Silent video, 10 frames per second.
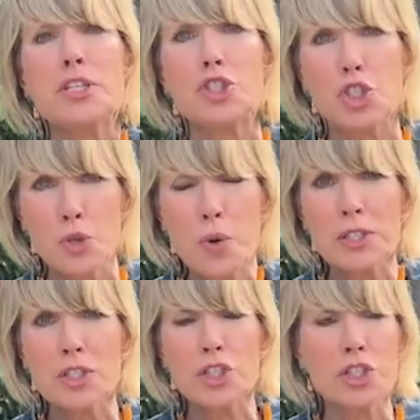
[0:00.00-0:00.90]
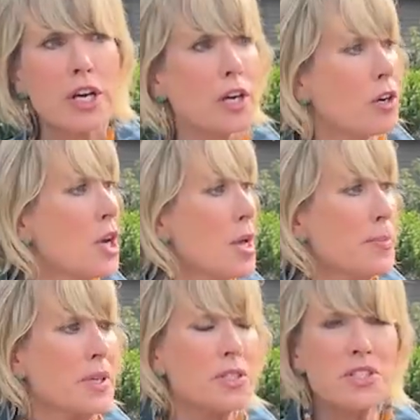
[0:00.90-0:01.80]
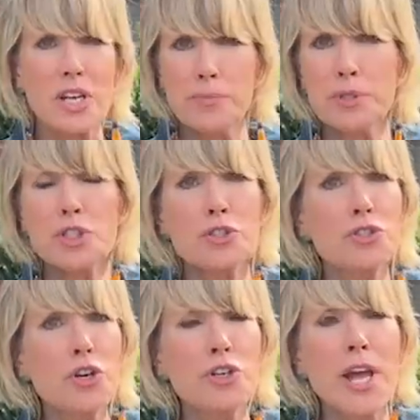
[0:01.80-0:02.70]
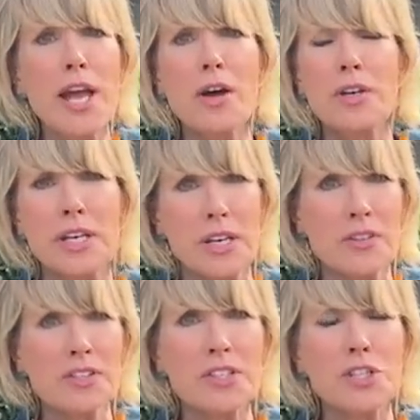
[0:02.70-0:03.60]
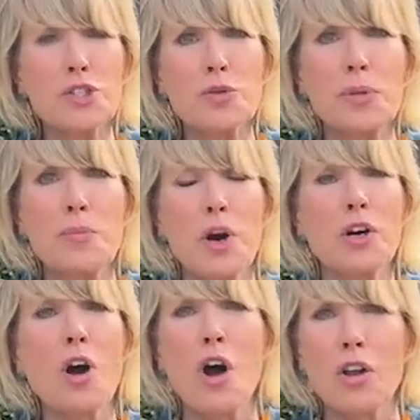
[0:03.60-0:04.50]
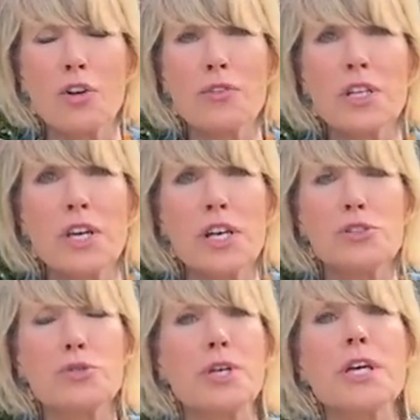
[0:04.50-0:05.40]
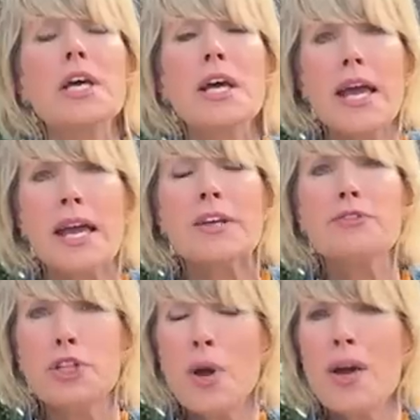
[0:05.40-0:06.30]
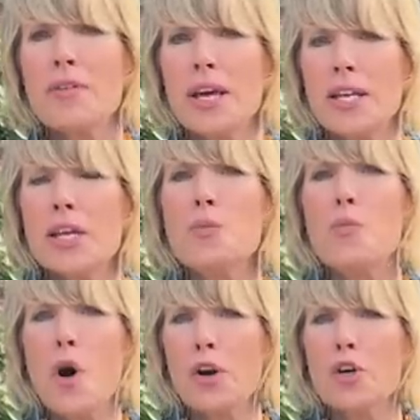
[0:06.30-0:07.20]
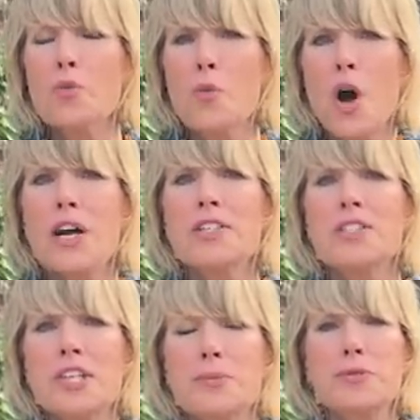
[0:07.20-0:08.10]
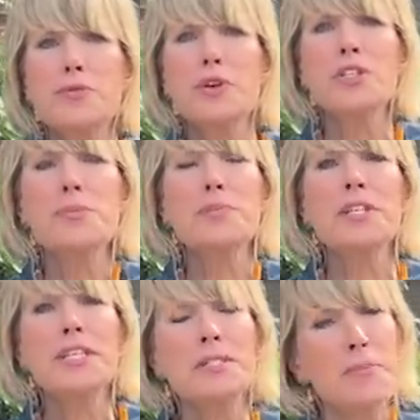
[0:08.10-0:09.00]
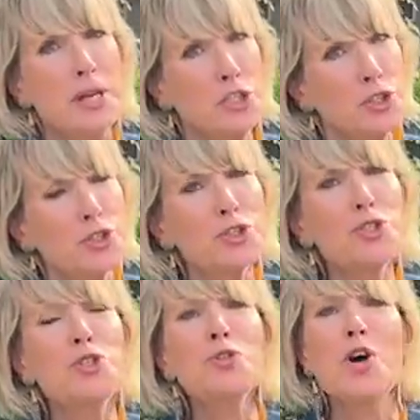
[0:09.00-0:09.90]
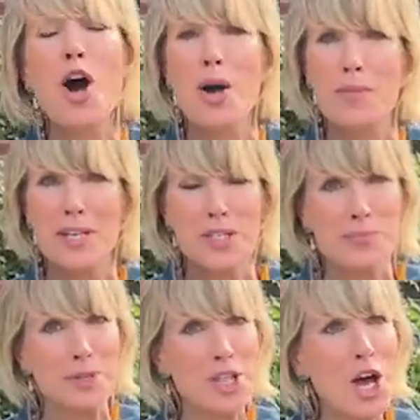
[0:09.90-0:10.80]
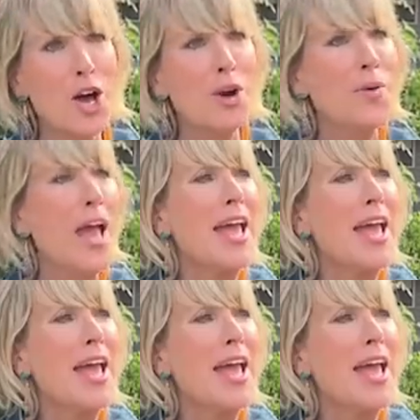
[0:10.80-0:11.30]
that you want to share, because temperatures are now hitting the century mark all over the country, and if you have any water-wise tips tips for us, please make sure to comment below.